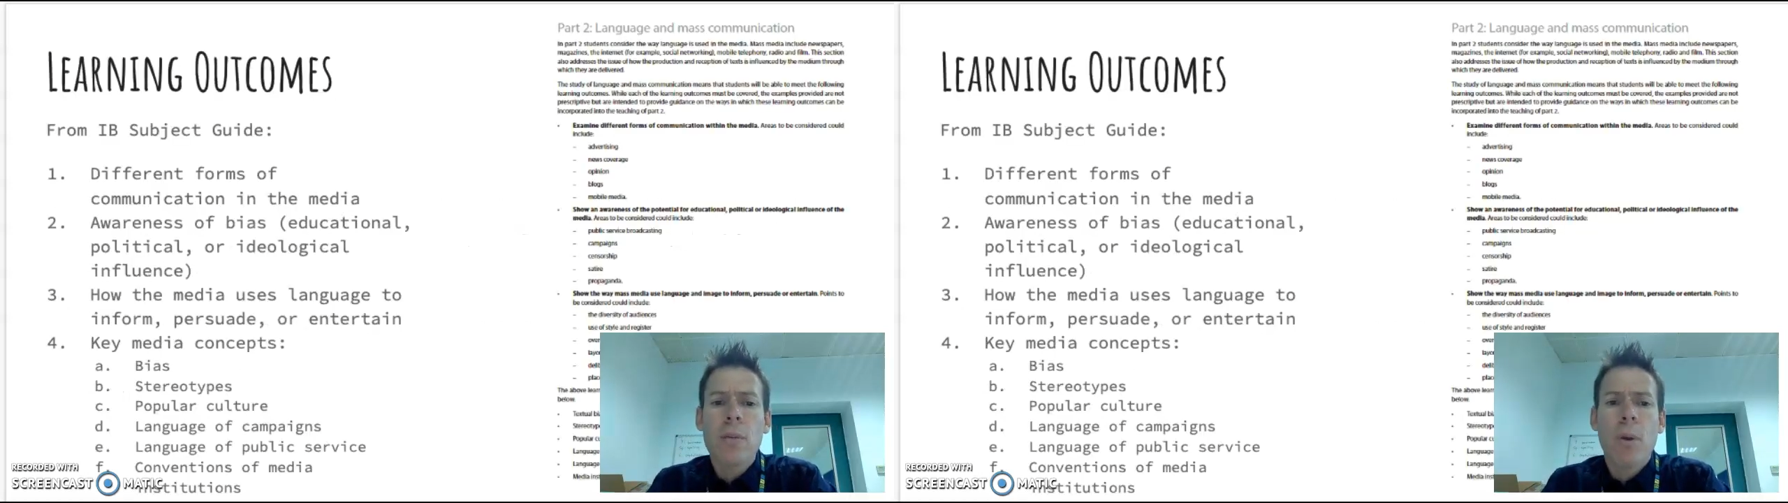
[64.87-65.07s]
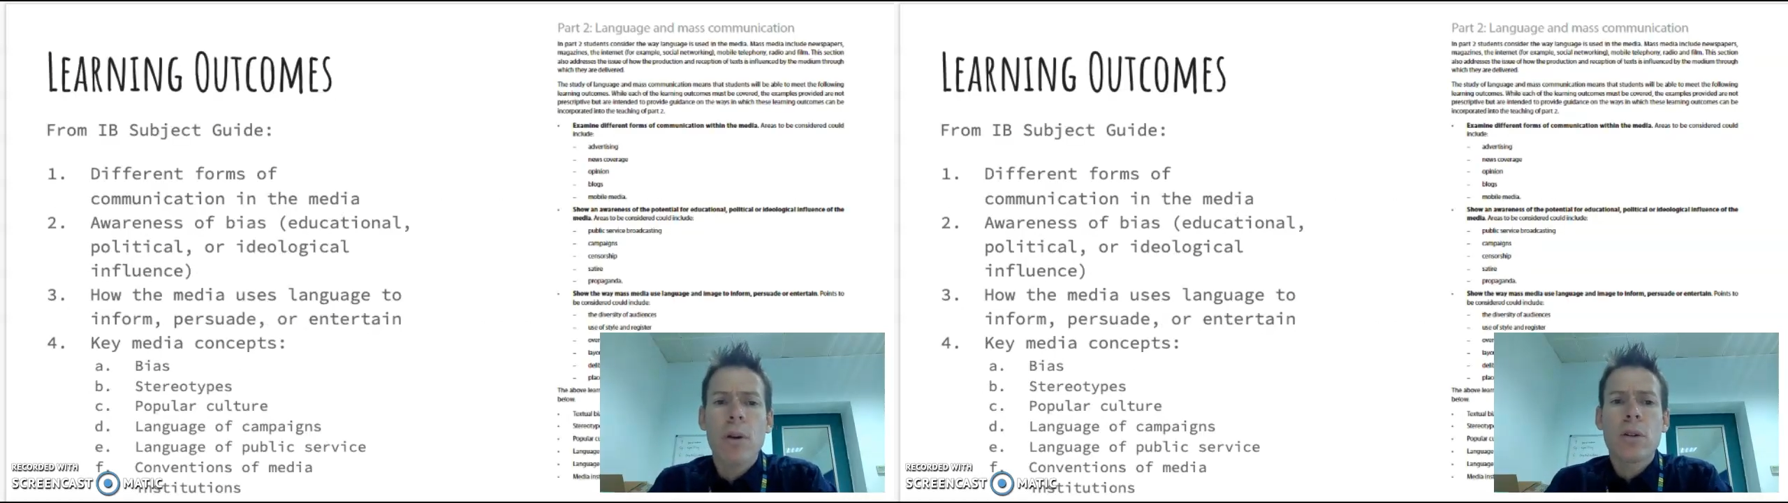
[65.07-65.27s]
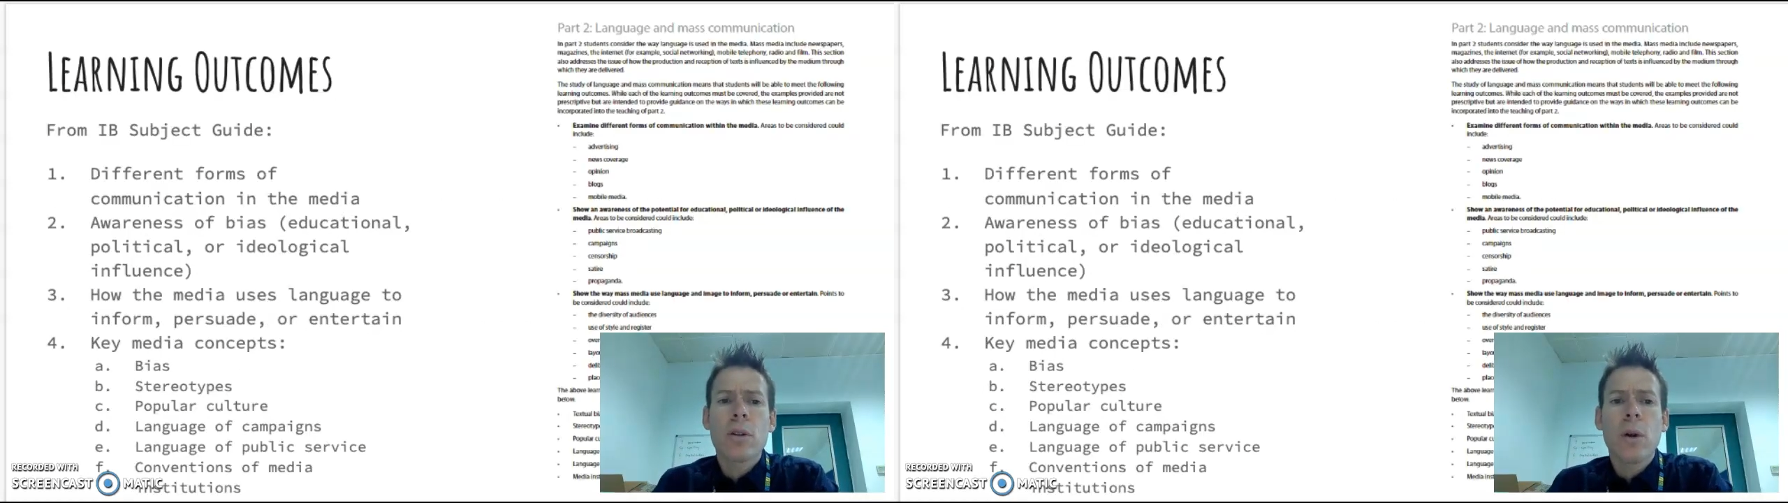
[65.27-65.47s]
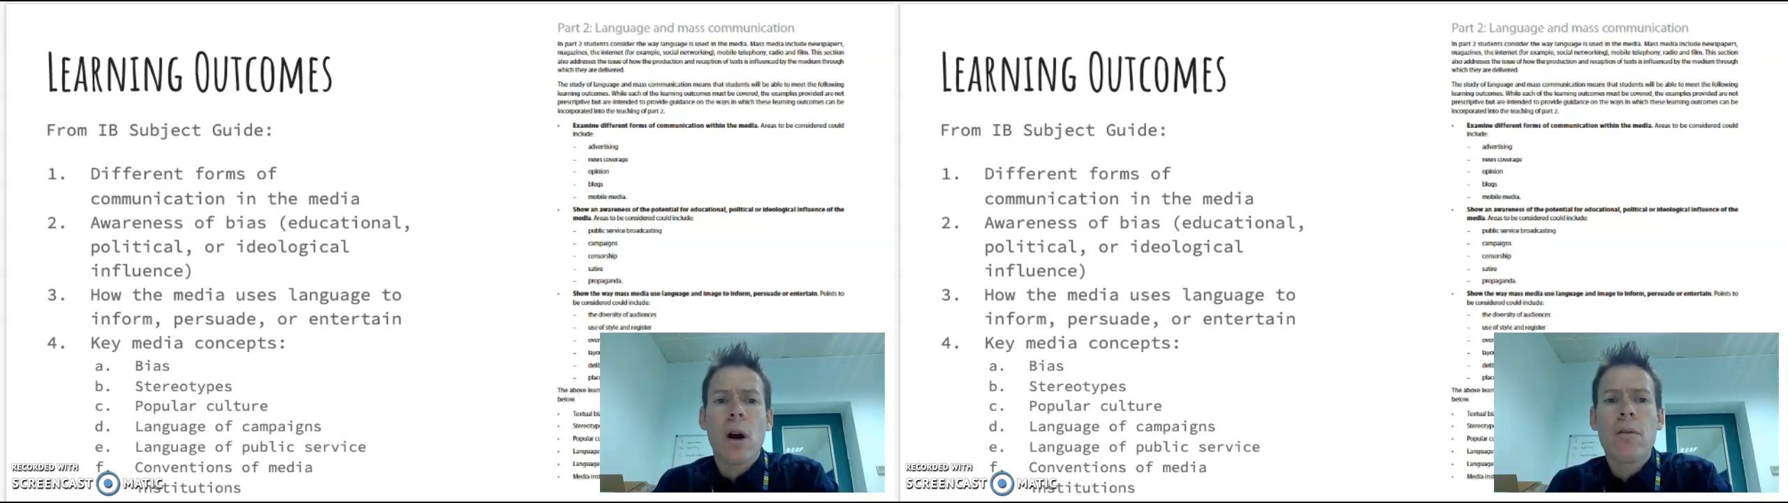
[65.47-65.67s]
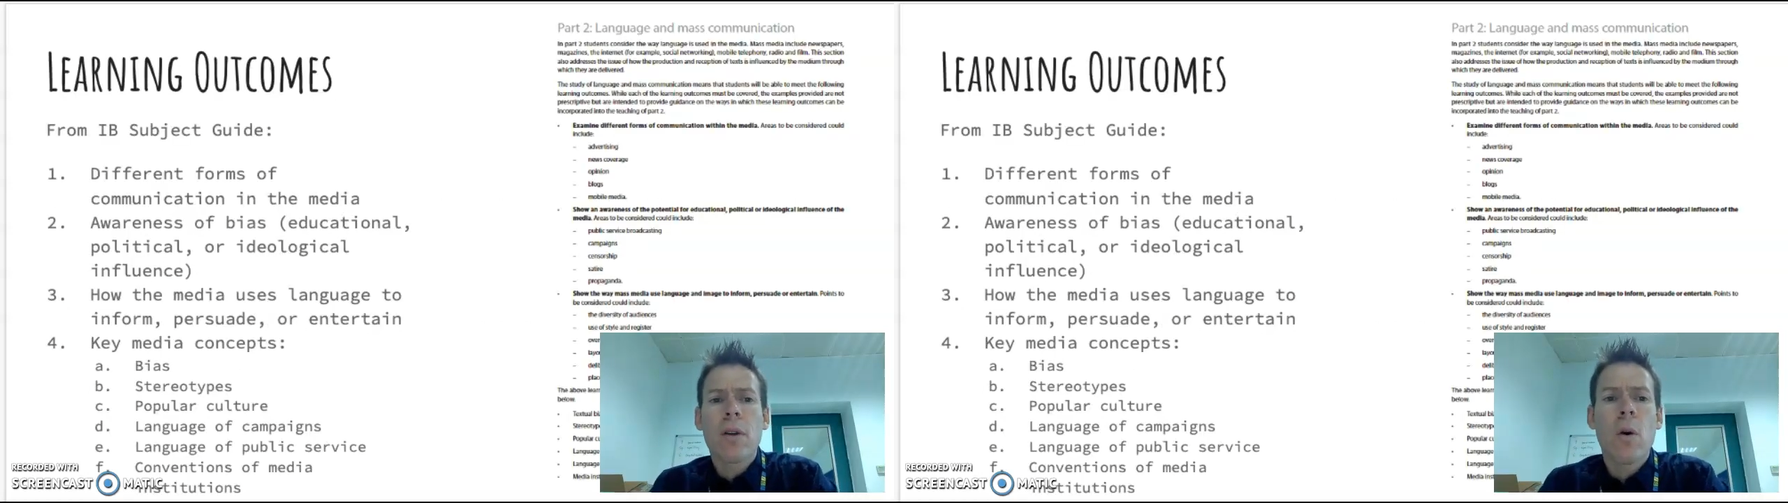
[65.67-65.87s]
part 2
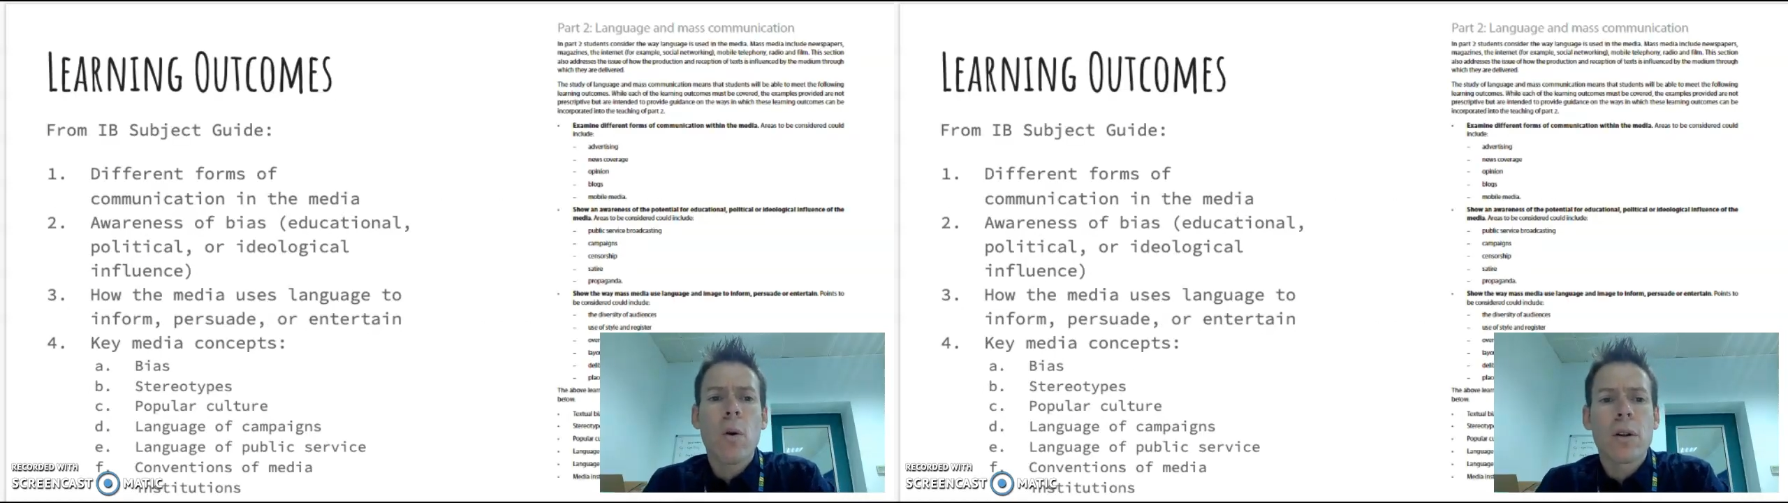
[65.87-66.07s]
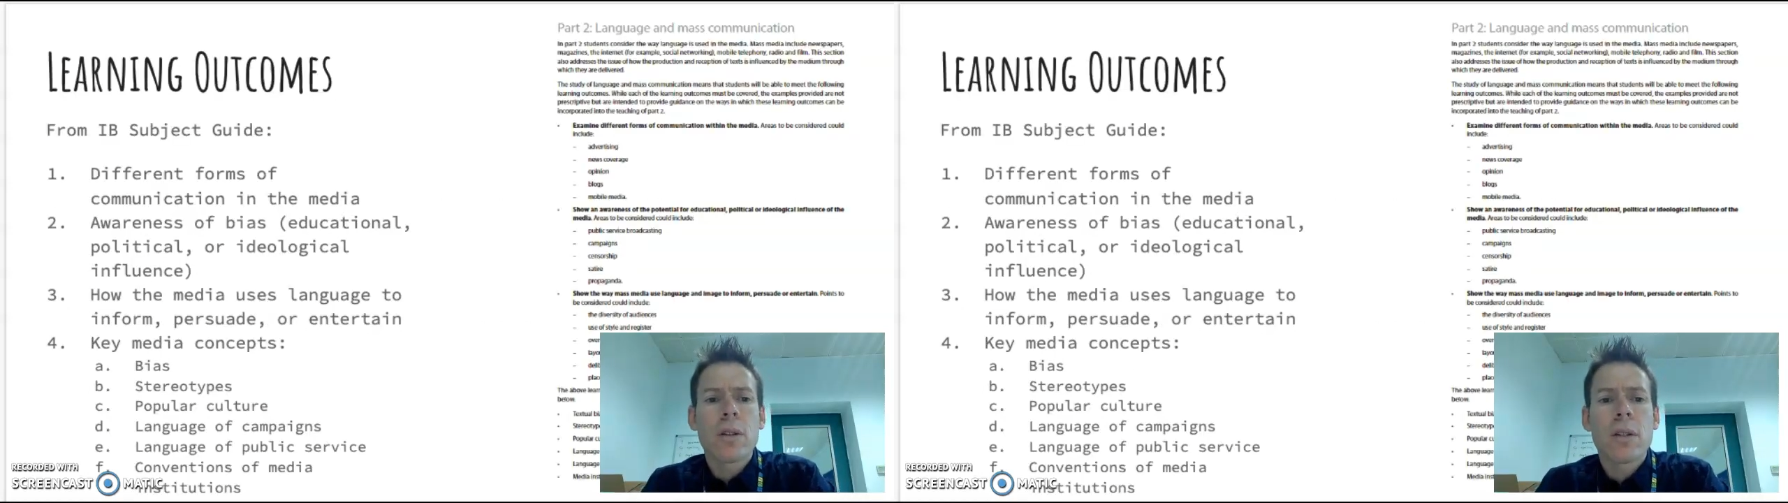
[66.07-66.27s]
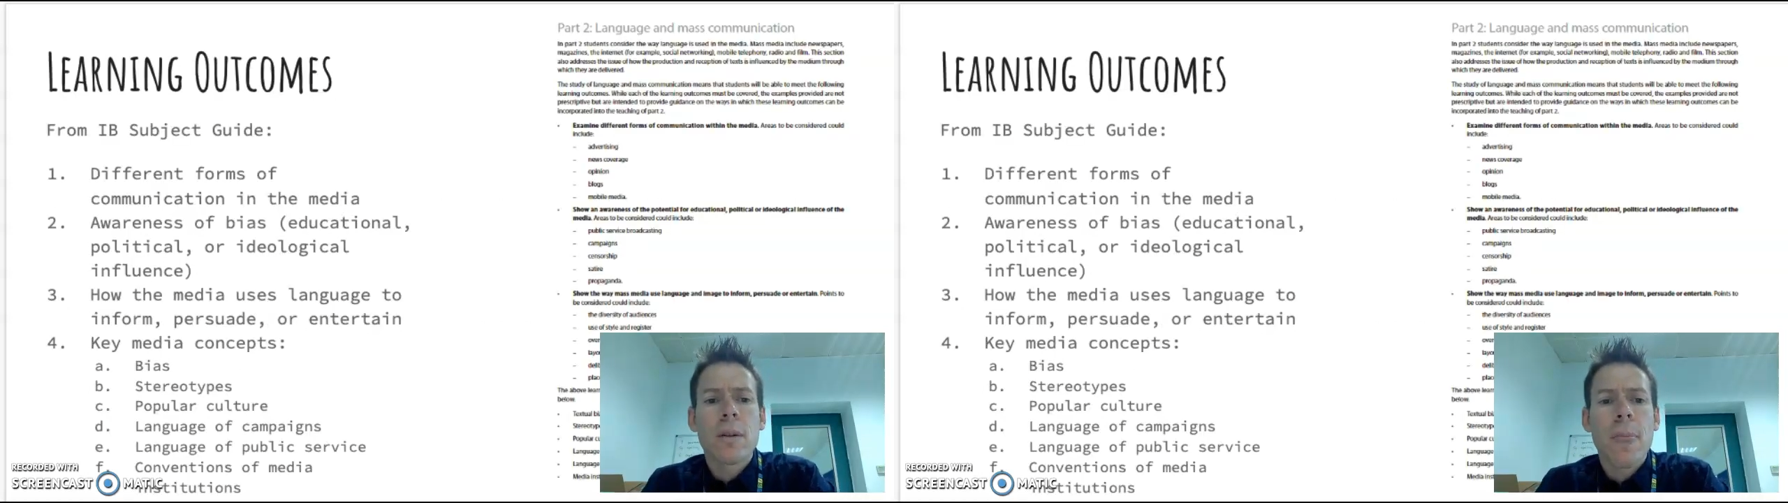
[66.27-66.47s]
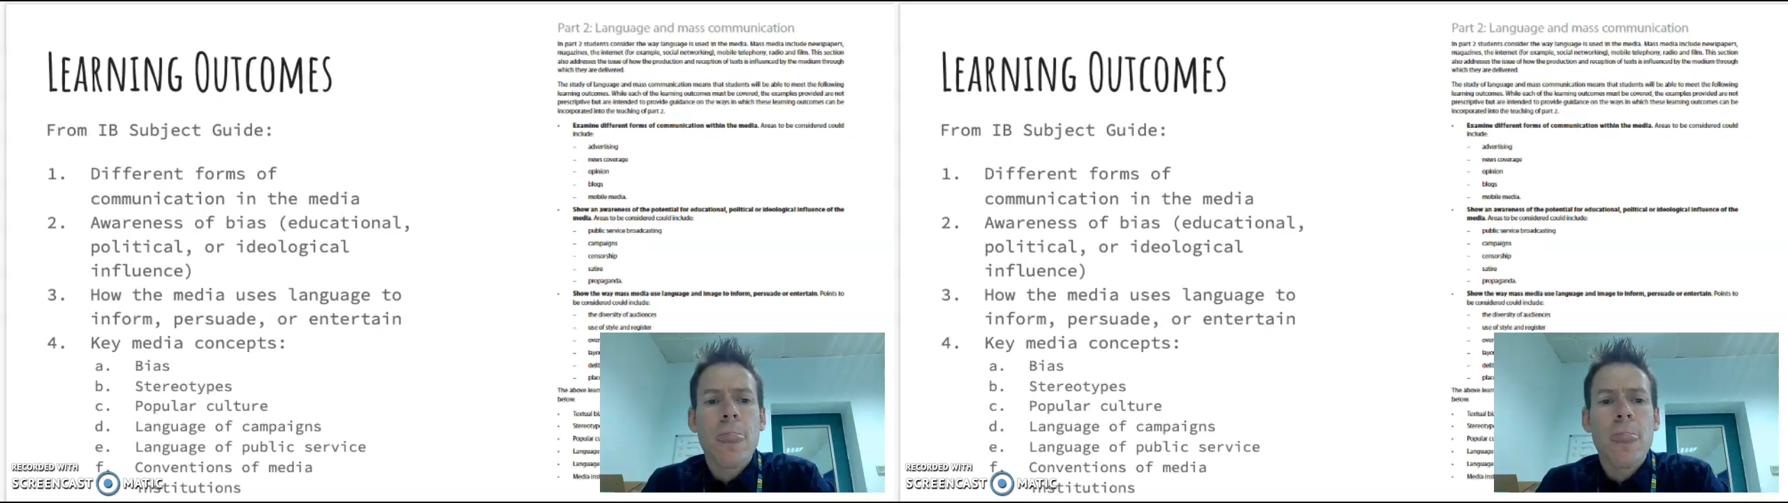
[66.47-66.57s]
of the course?